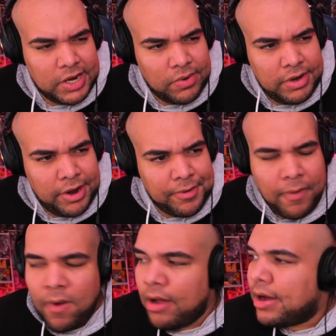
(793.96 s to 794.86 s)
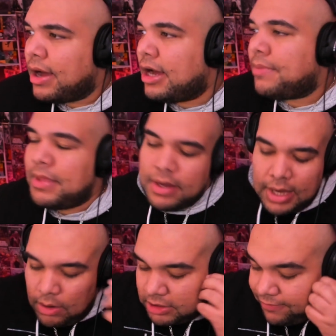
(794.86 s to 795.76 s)
I don't know.
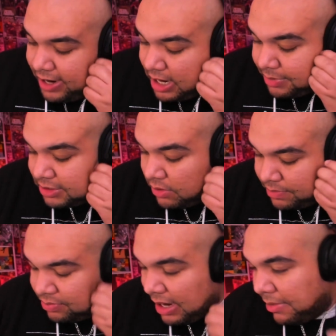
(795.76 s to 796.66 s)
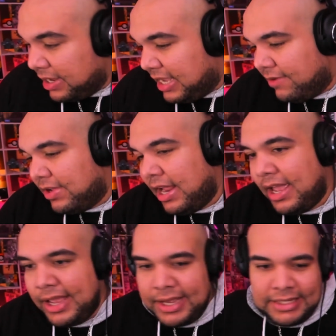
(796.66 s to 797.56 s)
It was a fine episode. Probably give it
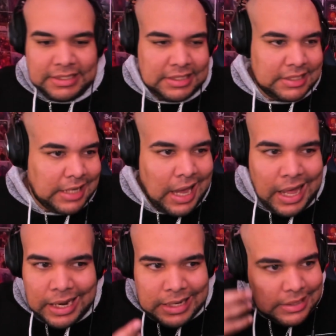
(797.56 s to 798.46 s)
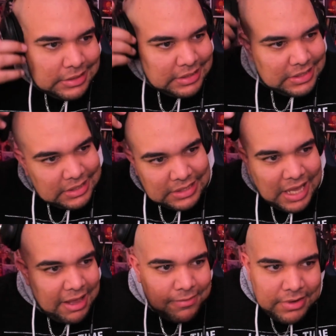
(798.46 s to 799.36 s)
a solid
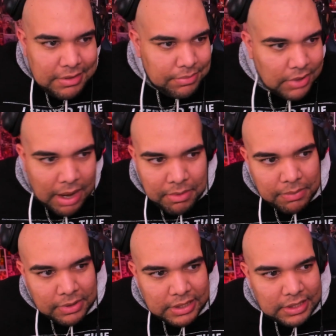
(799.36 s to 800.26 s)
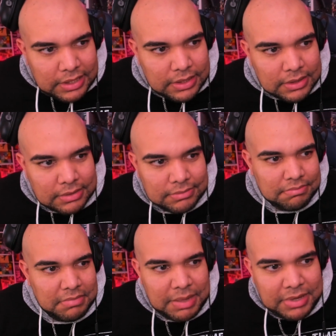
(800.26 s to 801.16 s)
7, probably.
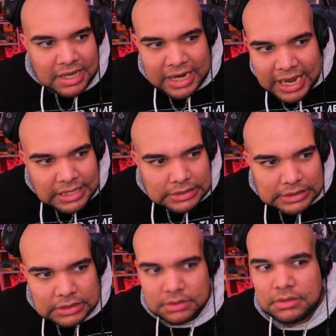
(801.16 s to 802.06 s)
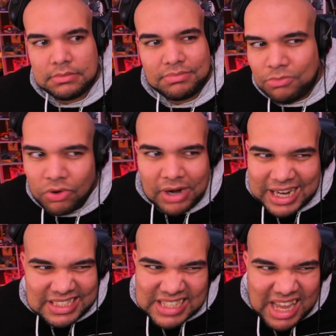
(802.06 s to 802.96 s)
Maybe an 8. More
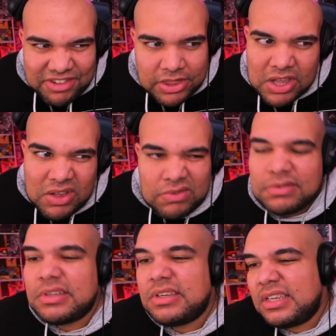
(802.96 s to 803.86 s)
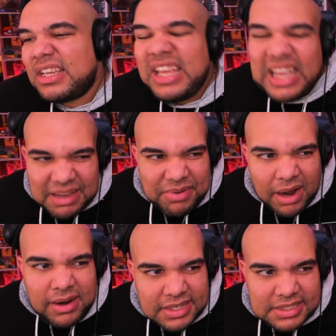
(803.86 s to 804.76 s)
like a 7, though. Yeah,
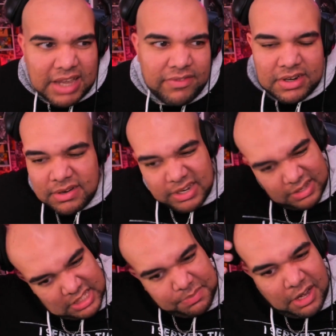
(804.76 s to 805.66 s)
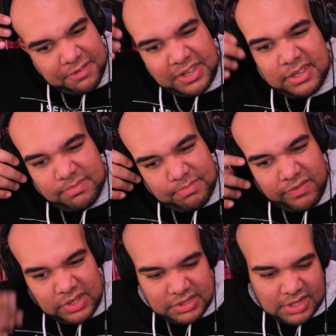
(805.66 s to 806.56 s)
probably a 7. Because it's Buffy.
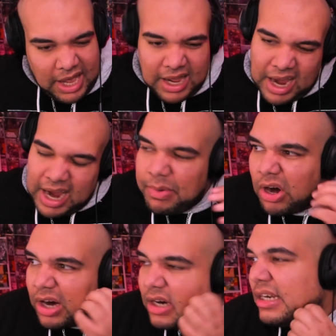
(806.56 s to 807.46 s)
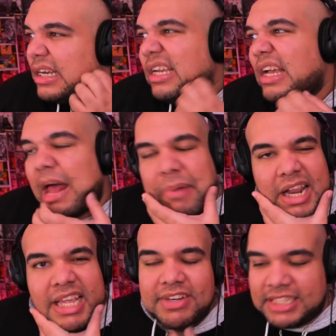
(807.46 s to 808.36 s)
Buffy's got a high bar. I'd
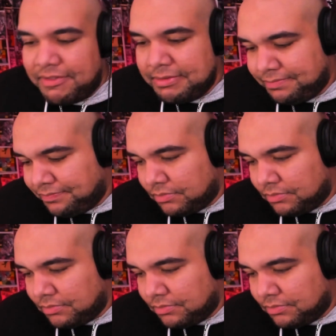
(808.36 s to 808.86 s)
probably give it a 7.